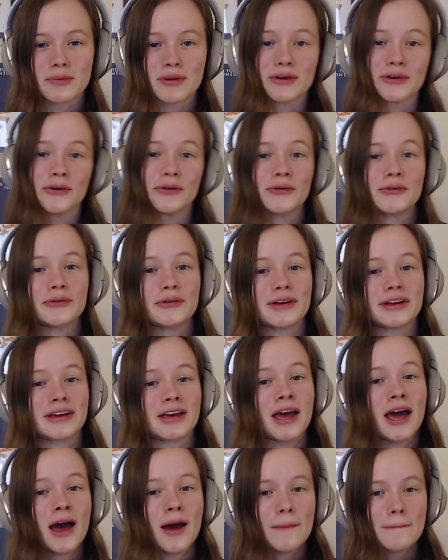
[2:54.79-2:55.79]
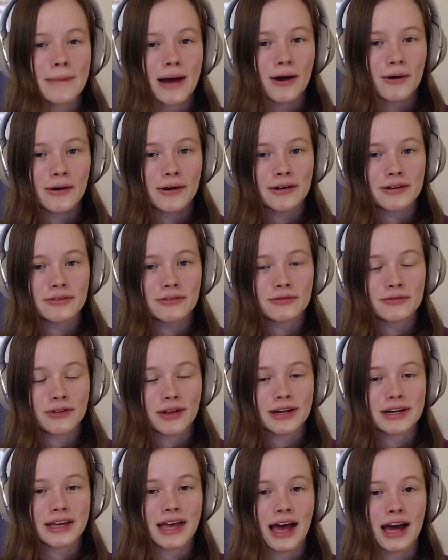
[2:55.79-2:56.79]
including powered
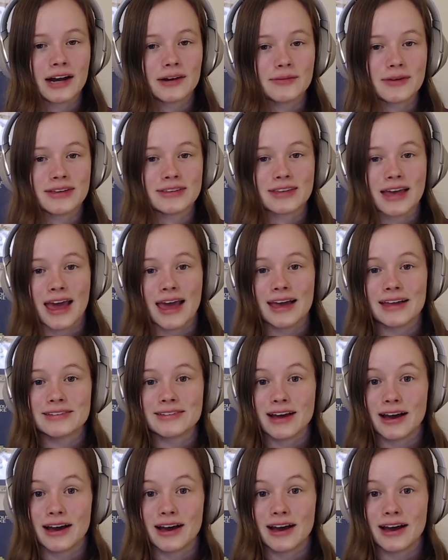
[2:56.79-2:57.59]
flight academies and